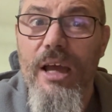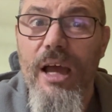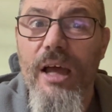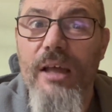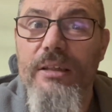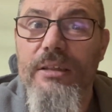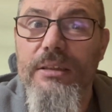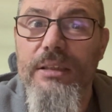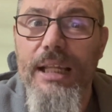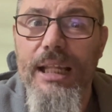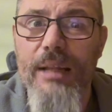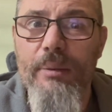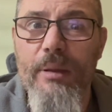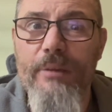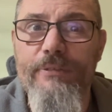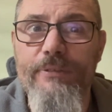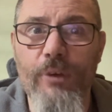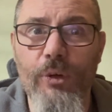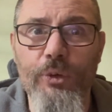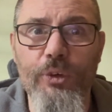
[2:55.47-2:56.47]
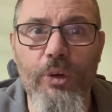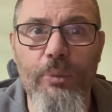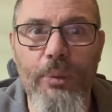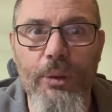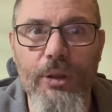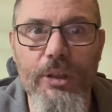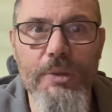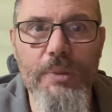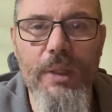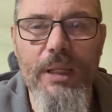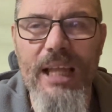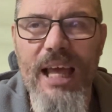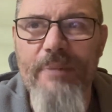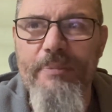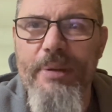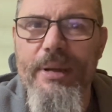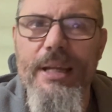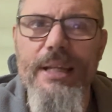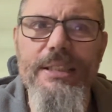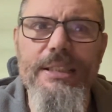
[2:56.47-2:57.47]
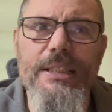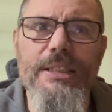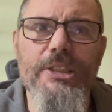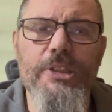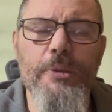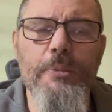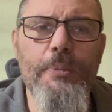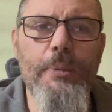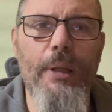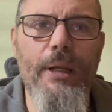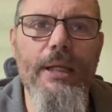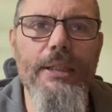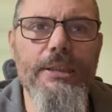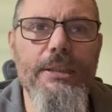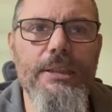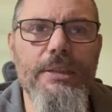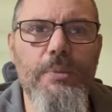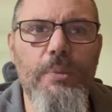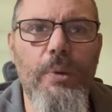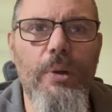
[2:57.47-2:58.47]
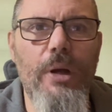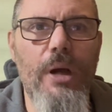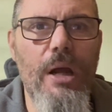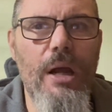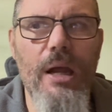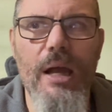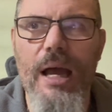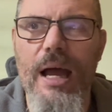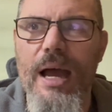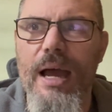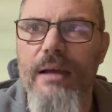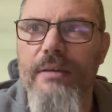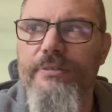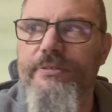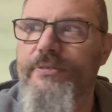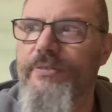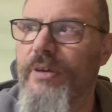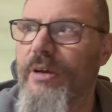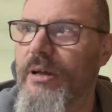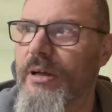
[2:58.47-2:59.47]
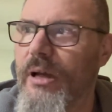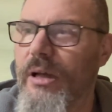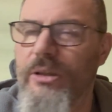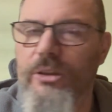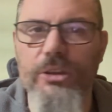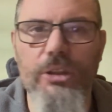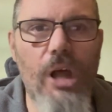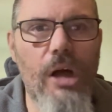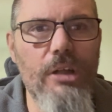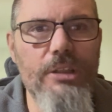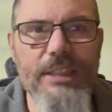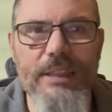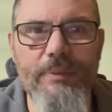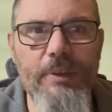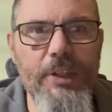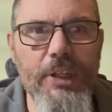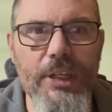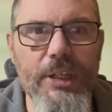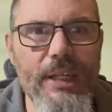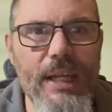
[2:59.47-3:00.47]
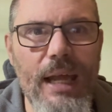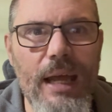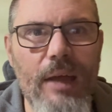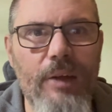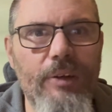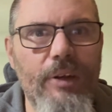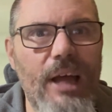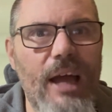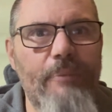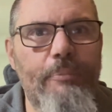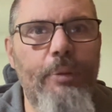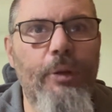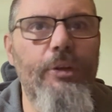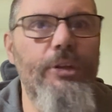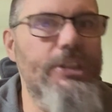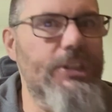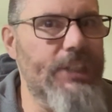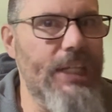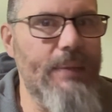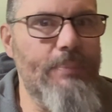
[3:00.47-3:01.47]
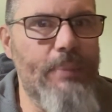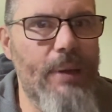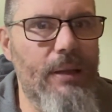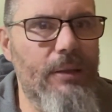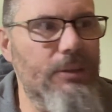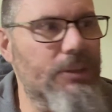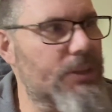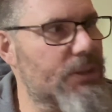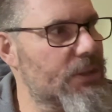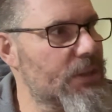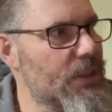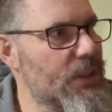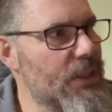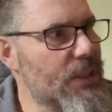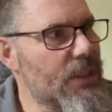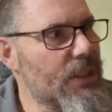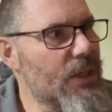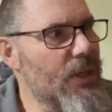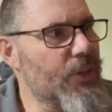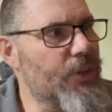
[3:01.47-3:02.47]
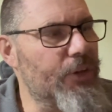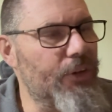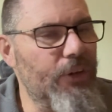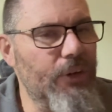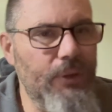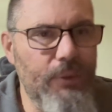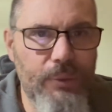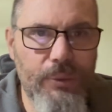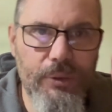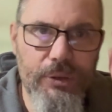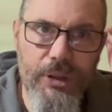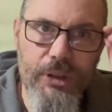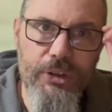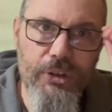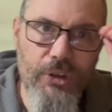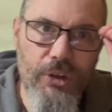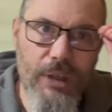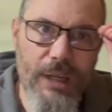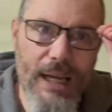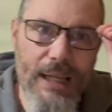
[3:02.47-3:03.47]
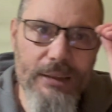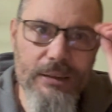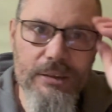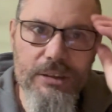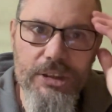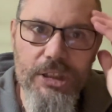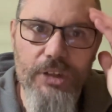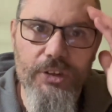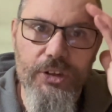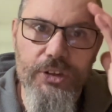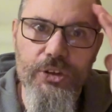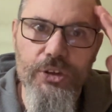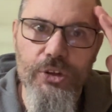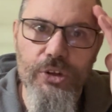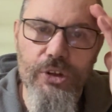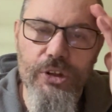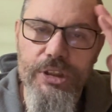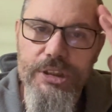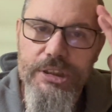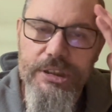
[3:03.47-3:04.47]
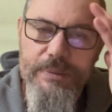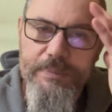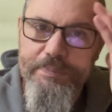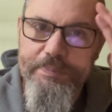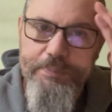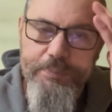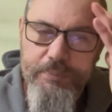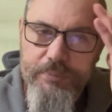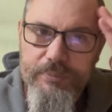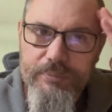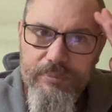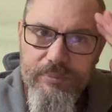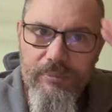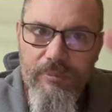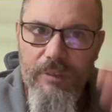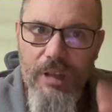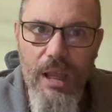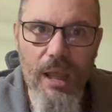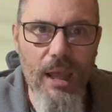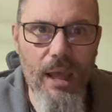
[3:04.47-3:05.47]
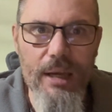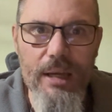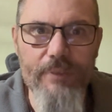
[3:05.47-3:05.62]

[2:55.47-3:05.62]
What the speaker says: a little bit vulnerable as well. I've been into some places where I've locked everything down. I put the seat belts through the door handles on the doors, and